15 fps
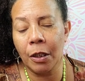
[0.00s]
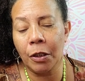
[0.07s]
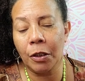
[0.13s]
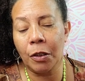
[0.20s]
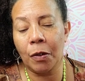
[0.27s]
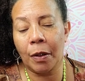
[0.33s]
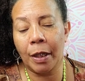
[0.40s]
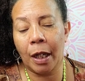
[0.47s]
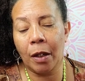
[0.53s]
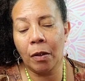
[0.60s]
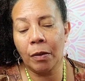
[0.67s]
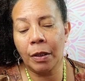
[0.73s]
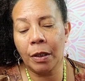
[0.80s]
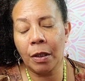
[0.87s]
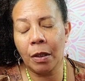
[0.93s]
You are not
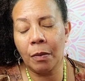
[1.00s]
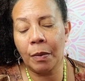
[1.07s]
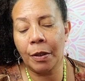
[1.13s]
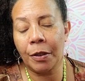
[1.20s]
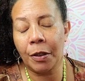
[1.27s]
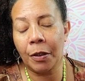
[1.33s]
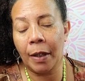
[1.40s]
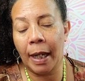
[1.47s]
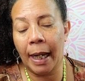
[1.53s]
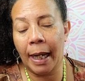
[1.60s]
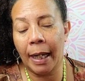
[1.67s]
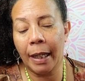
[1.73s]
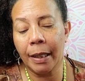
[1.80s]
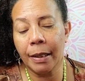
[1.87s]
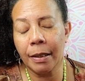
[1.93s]
only good with your
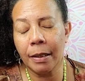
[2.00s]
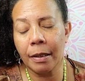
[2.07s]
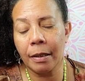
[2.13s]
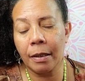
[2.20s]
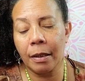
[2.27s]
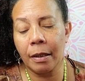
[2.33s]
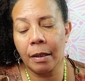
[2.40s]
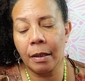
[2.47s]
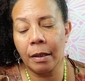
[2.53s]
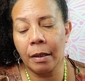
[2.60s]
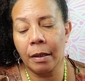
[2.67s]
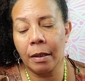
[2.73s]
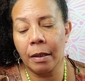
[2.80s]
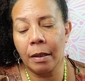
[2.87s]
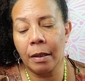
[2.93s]
hands,
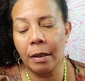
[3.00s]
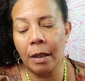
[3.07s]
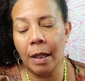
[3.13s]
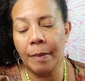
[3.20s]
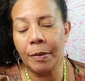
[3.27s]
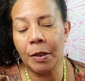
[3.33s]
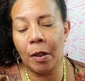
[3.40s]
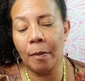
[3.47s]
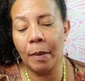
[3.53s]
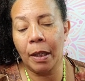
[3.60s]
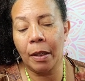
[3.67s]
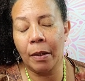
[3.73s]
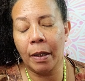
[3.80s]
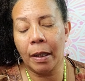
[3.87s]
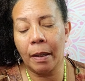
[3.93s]
so I'm
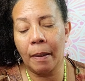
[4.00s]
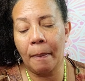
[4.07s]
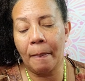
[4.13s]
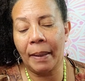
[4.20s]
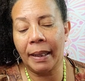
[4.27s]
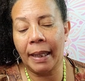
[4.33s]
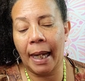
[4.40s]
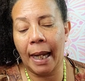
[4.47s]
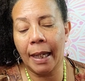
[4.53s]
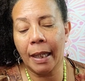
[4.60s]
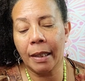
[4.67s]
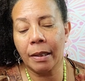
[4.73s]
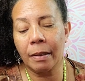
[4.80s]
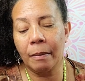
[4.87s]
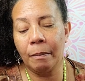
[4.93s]
hearing
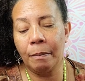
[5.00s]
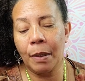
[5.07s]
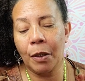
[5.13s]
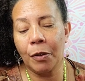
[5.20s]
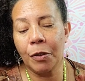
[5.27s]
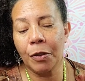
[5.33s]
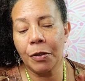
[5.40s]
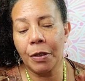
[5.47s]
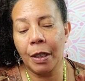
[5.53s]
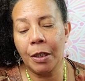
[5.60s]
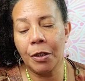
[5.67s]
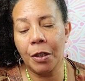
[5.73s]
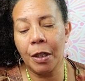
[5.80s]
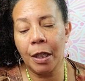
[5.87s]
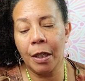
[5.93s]
mechanics, builders,
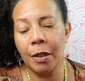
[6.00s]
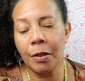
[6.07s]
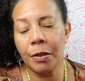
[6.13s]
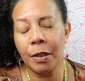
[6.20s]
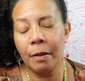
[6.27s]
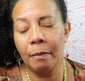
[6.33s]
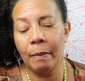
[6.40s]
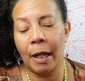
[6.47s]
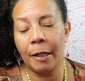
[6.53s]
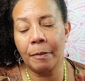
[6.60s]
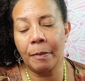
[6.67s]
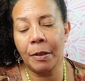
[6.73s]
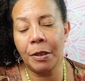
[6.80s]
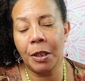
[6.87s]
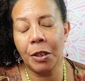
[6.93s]
engineers,
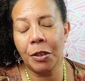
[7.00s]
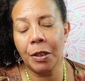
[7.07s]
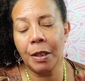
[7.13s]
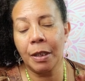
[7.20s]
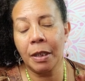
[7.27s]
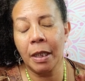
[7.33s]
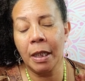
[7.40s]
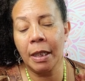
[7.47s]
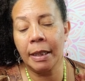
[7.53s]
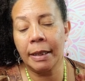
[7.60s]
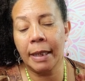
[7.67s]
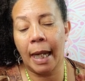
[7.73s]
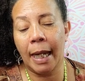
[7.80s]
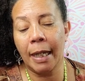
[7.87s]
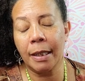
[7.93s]
mathematicians,
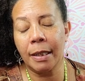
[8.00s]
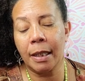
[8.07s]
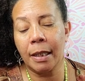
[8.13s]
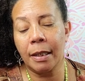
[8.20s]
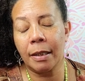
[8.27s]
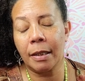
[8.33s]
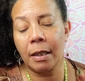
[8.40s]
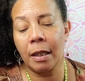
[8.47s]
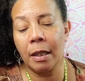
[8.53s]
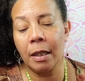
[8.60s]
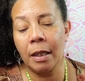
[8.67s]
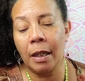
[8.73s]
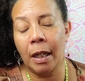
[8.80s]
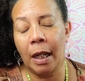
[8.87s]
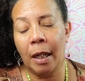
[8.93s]
scientists,
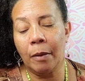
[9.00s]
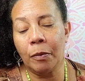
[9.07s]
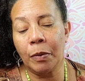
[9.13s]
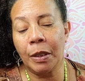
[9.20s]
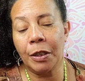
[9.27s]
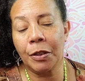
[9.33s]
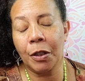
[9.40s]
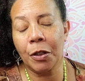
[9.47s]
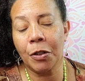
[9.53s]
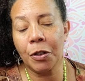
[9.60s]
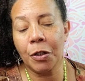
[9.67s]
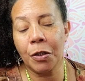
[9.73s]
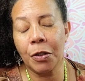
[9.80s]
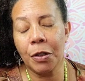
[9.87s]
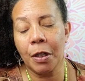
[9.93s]

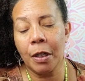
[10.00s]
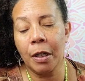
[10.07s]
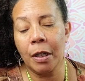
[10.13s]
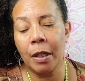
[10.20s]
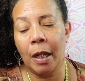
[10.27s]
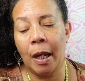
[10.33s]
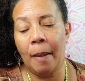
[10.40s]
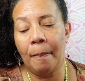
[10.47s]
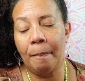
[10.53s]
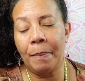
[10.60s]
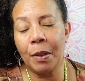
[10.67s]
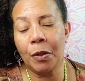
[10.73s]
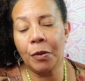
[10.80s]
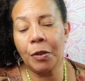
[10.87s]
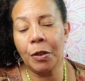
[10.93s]
researchers,
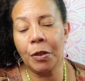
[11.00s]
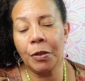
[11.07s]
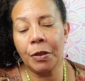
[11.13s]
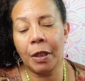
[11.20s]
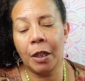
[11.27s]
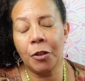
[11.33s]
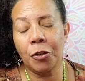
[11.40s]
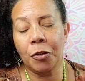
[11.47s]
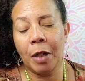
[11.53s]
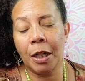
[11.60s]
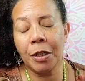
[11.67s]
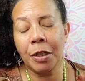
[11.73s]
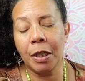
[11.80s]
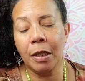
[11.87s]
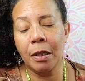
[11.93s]
builders,
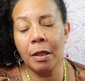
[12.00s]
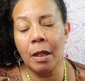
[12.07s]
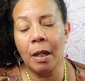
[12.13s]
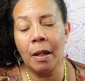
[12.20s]
construction.